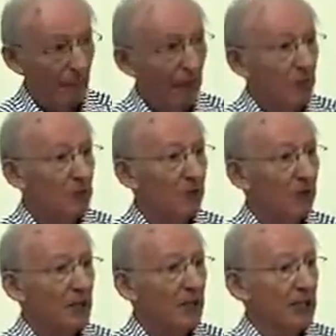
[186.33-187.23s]
By its
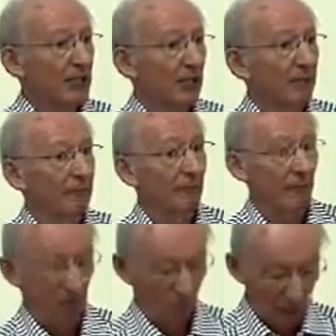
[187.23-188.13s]
very nature,
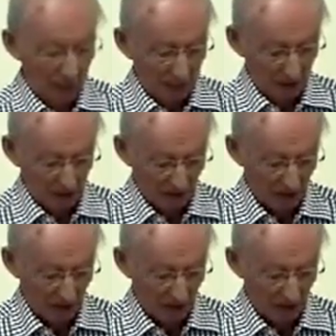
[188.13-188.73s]
we cannot